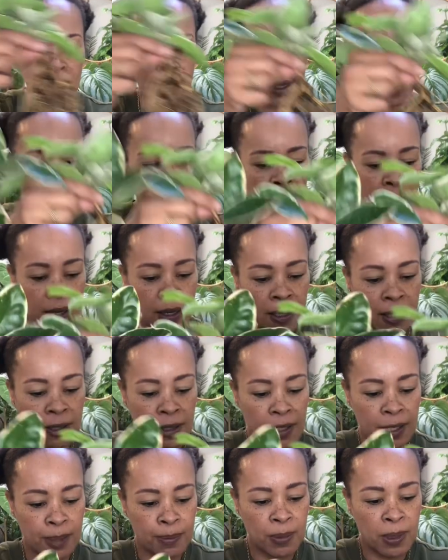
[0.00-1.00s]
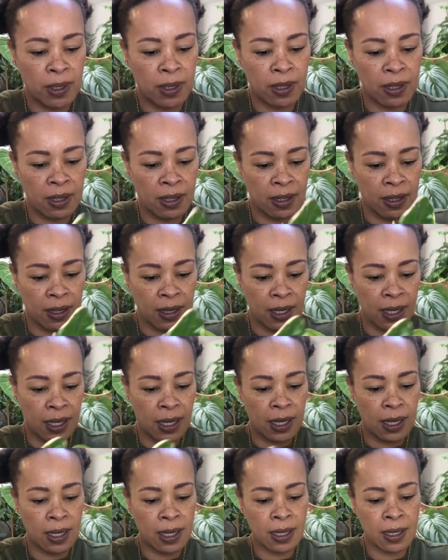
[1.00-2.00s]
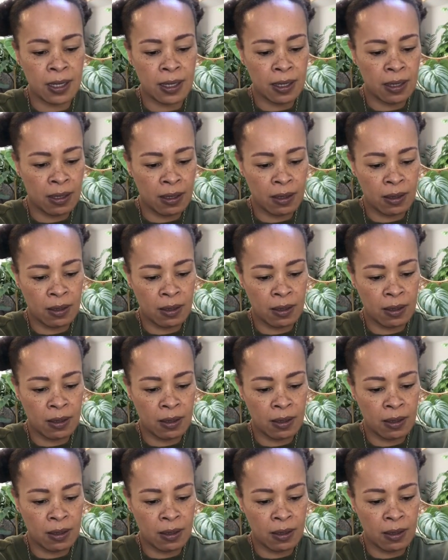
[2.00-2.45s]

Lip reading: And then let's just put her in.